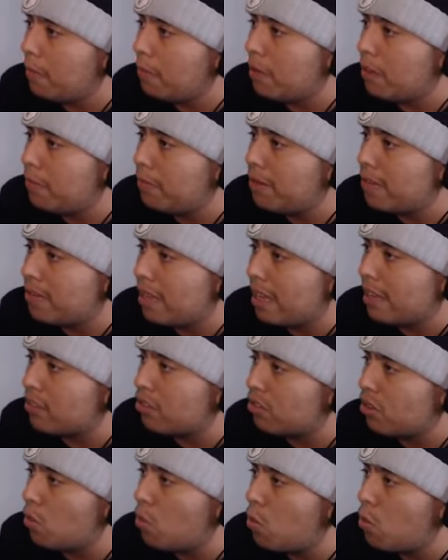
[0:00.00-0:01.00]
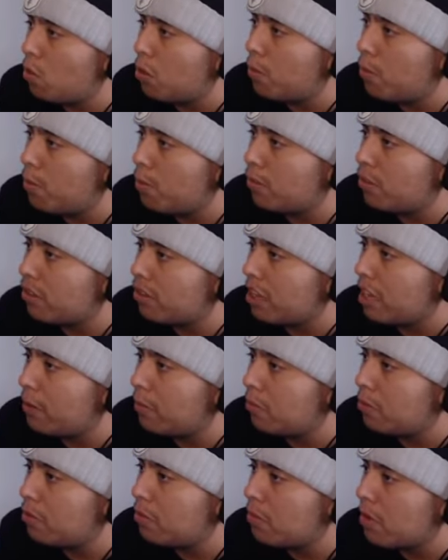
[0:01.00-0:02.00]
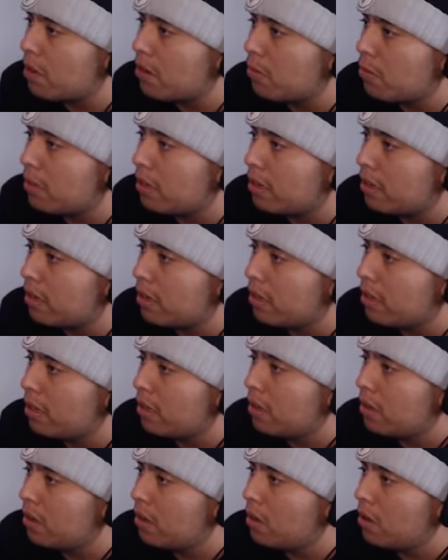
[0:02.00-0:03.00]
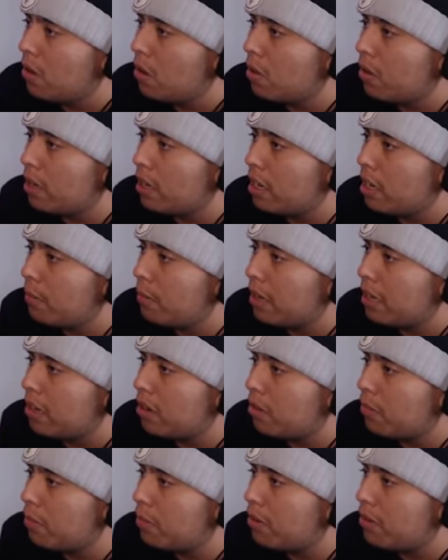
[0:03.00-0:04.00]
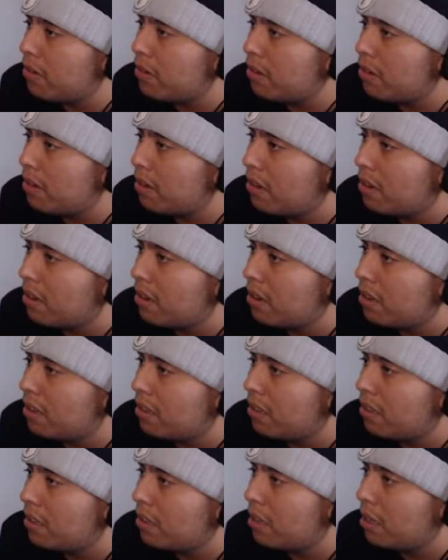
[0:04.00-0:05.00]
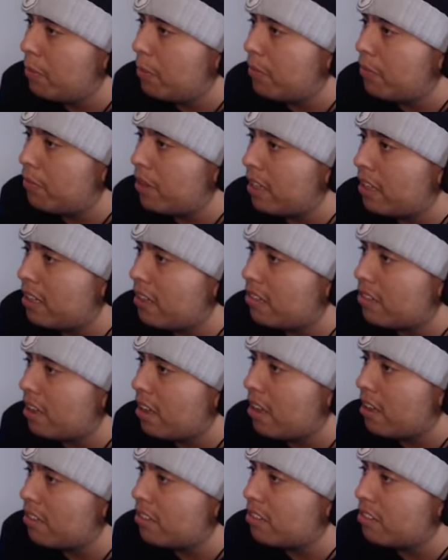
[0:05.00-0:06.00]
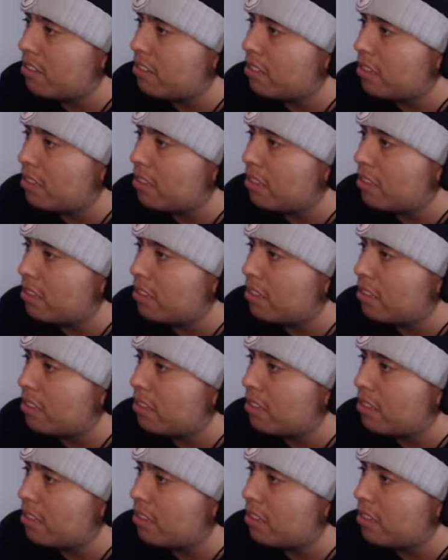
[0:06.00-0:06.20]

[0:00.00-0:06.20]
can be like so horrible in this game too, by the way. Okay, let me get up here. Let me flank these guys.